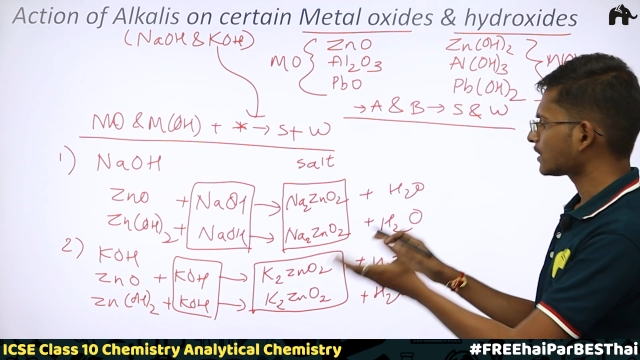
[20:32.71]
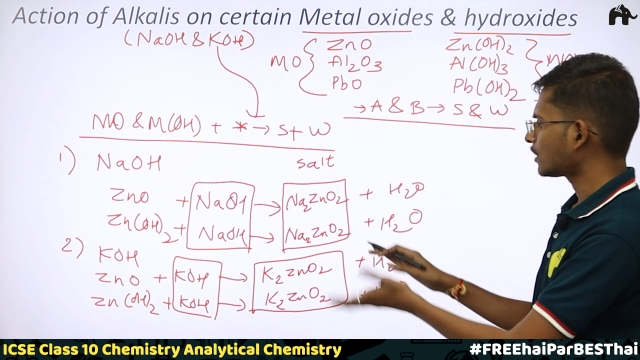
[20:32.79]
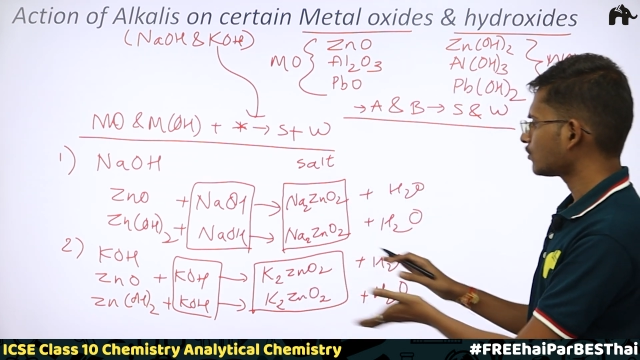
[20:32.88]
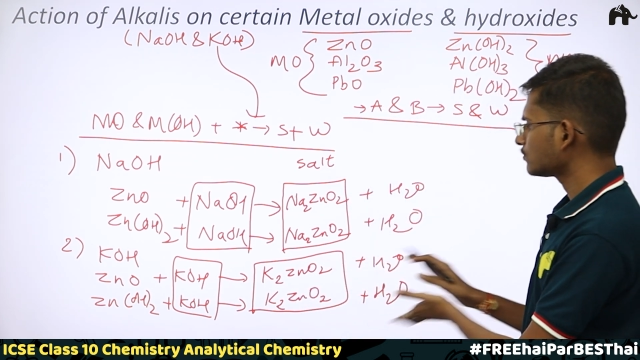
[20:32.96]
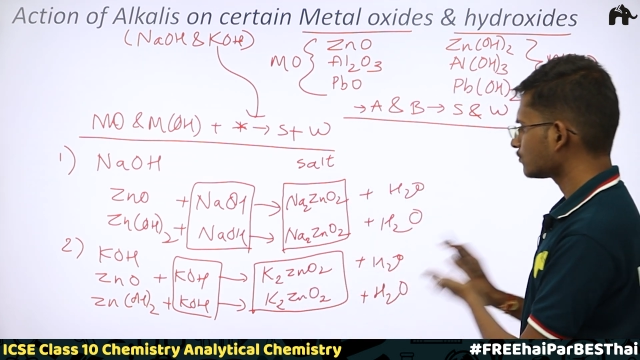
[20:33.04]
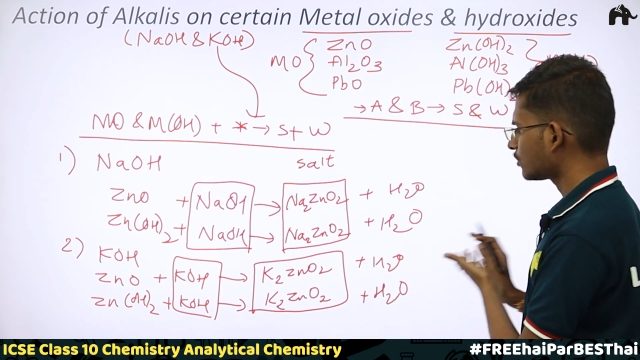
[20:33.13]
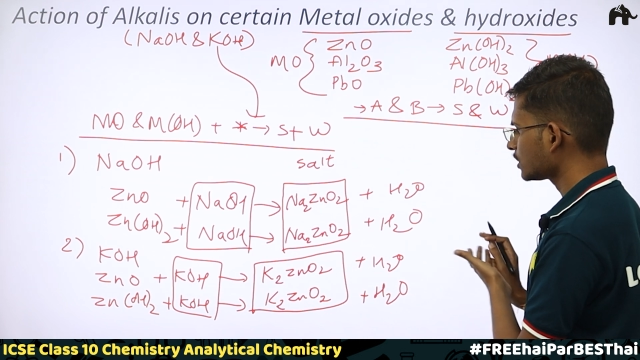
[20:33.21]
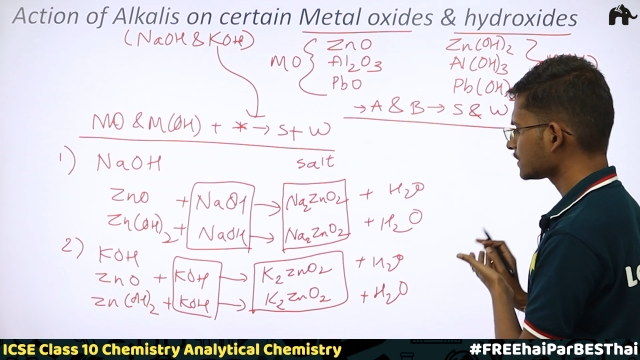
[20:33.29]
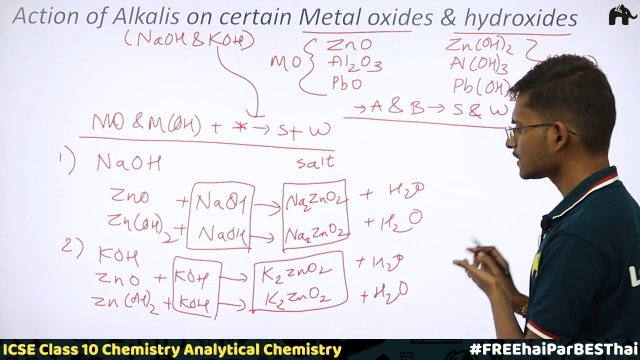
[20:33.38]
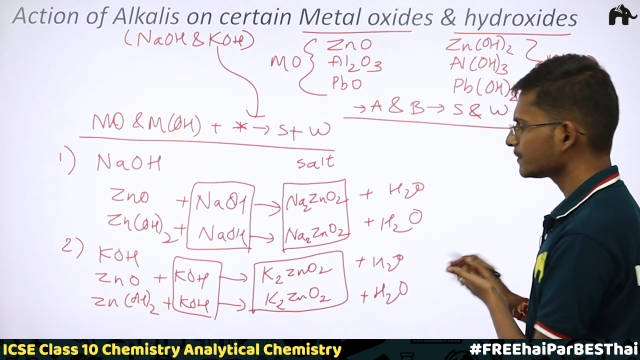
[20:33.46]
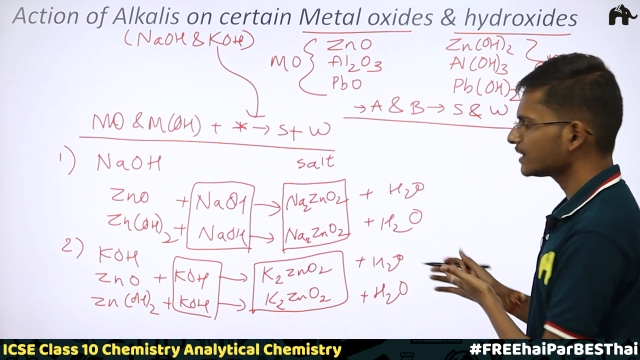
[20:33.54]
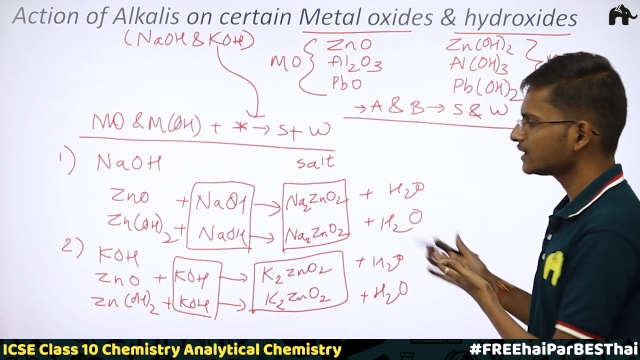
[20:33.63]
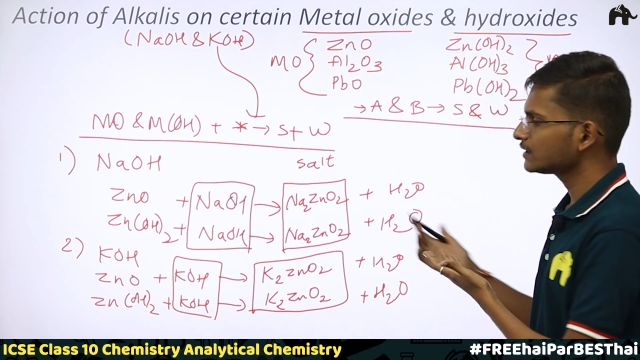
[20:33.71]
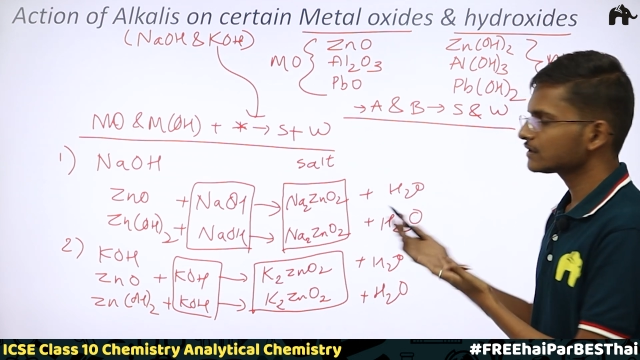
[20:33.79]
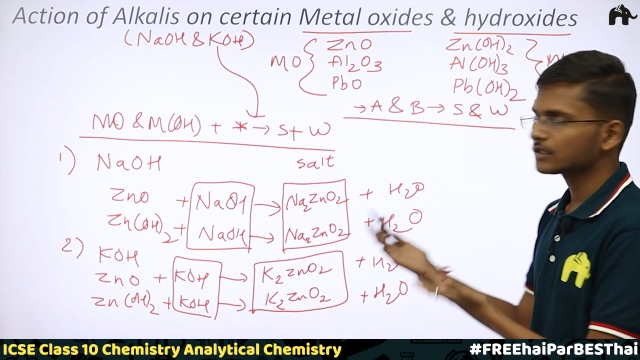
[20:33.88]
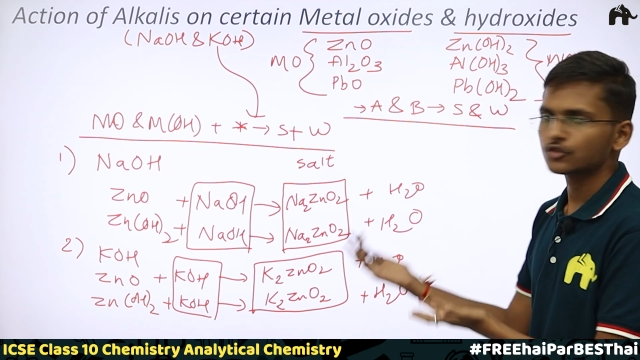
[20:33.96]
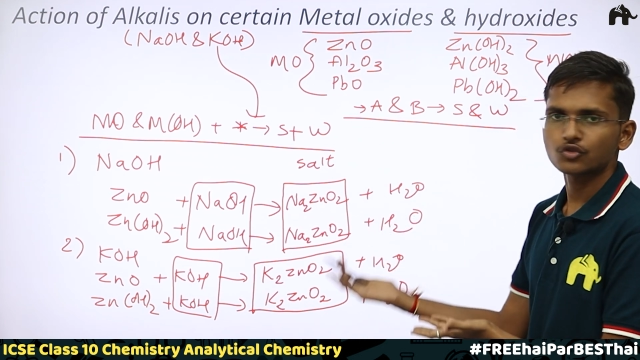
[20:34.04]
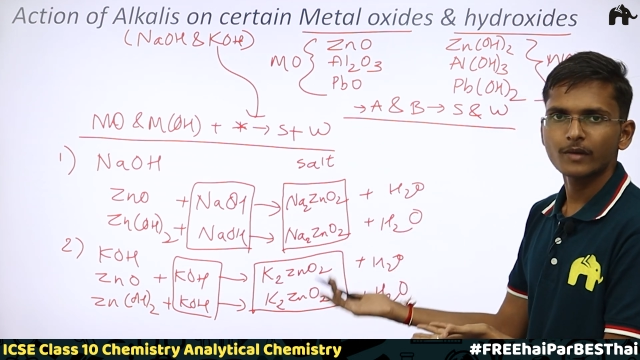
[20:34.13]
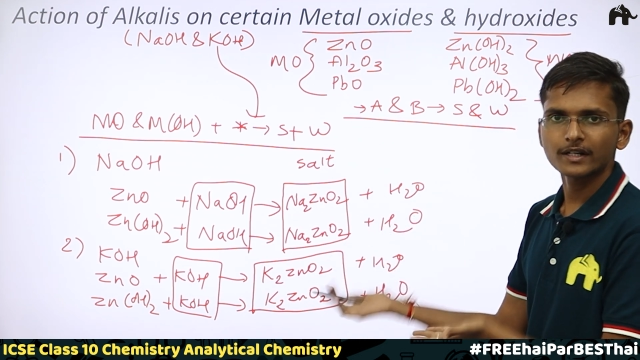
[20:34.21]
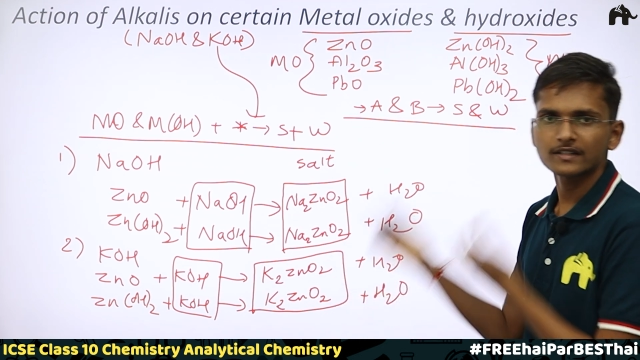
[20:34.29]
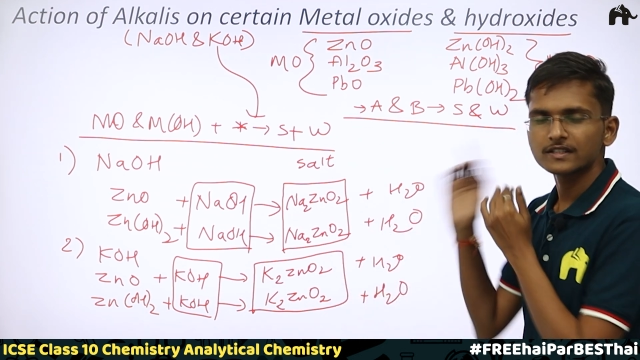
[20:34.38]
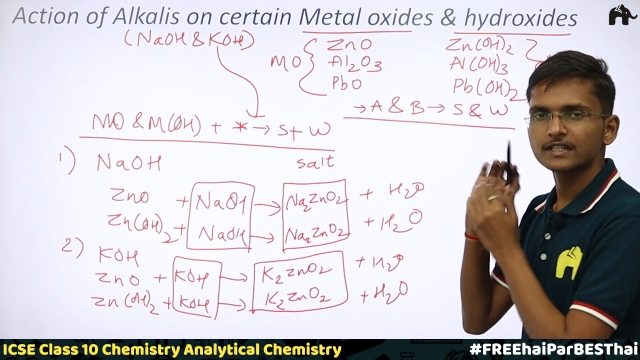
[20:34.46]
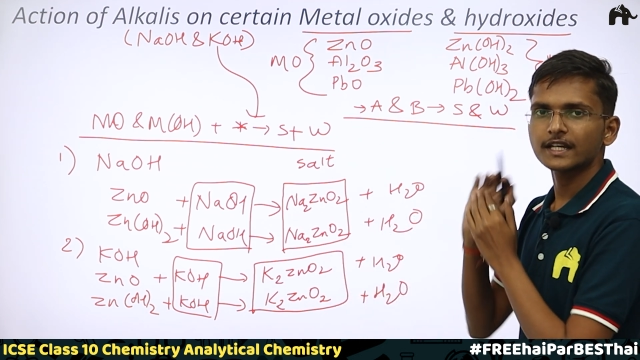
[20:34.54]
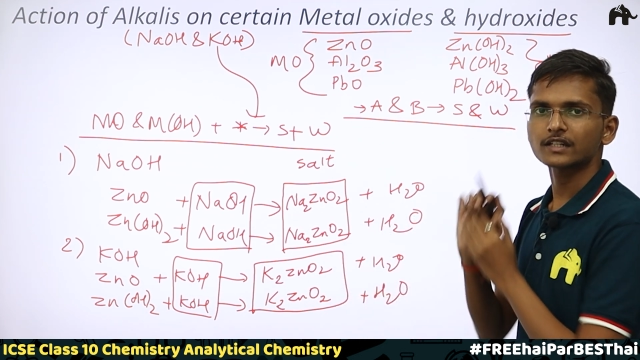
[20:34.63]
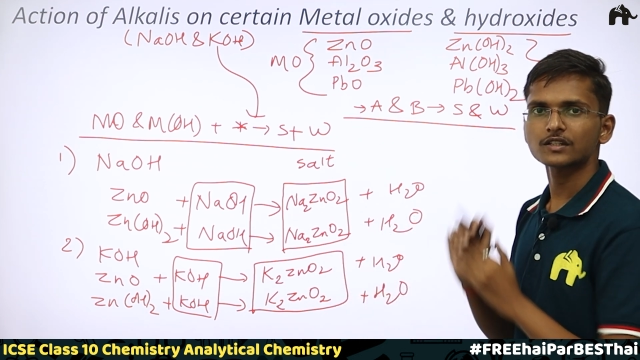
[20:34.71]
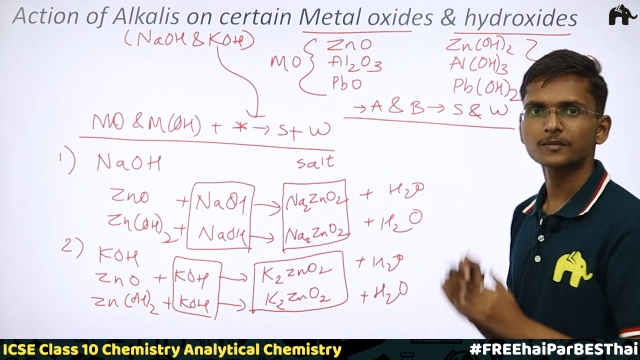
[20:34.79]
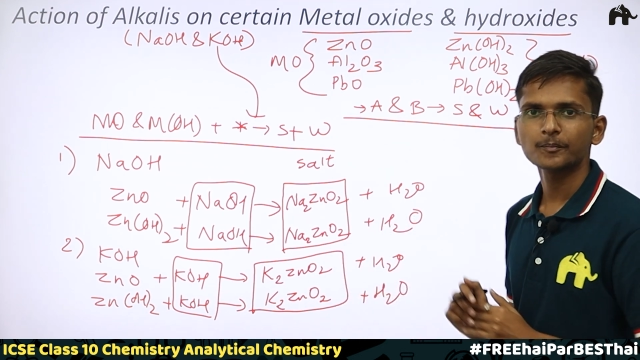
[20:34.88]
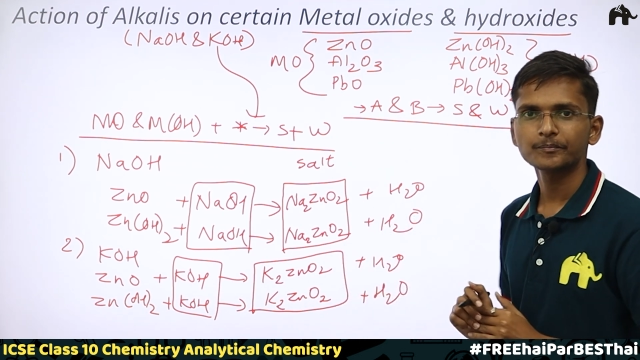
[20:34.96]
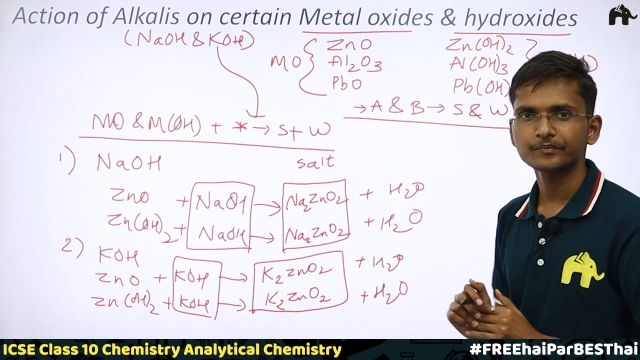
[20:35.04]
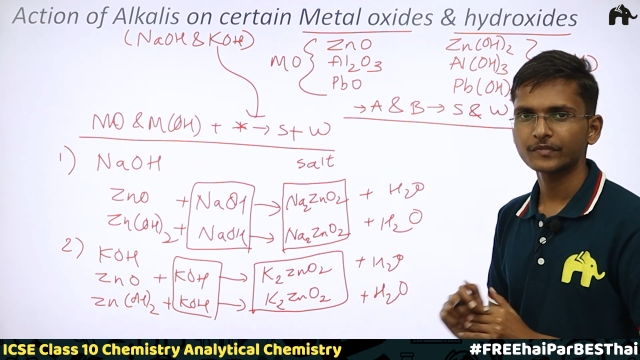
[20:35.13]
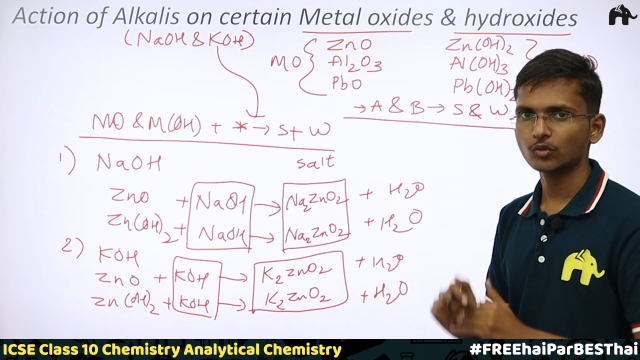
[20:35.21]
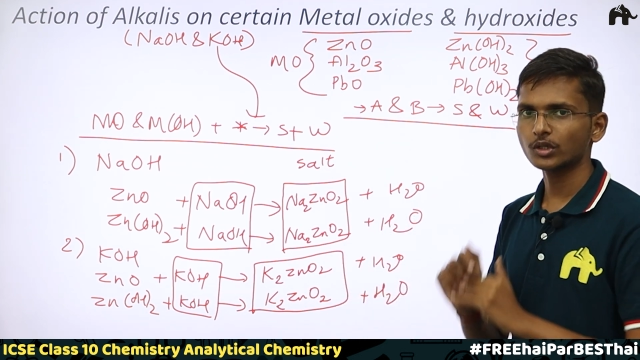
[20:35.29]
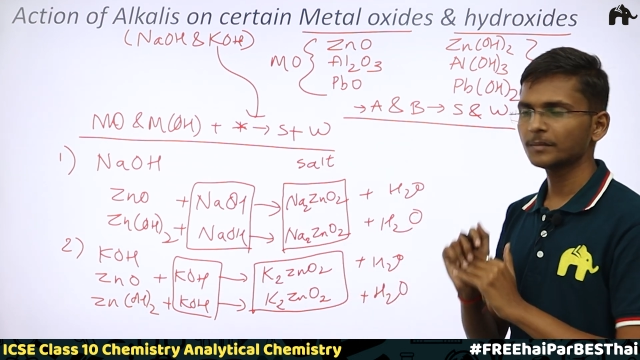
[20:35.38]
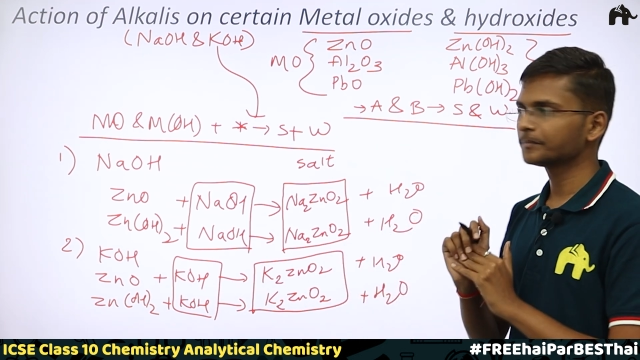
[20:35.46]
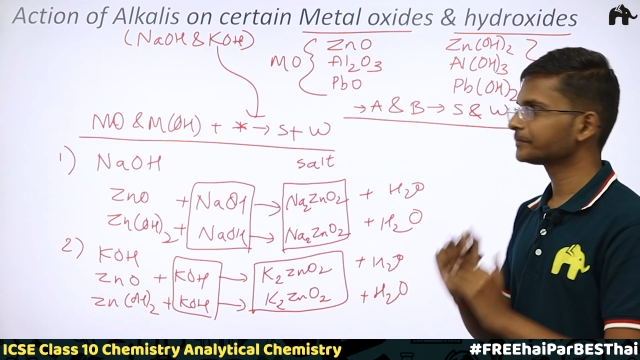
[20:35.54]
Now what is remaining is just to balance the reaction. Okay,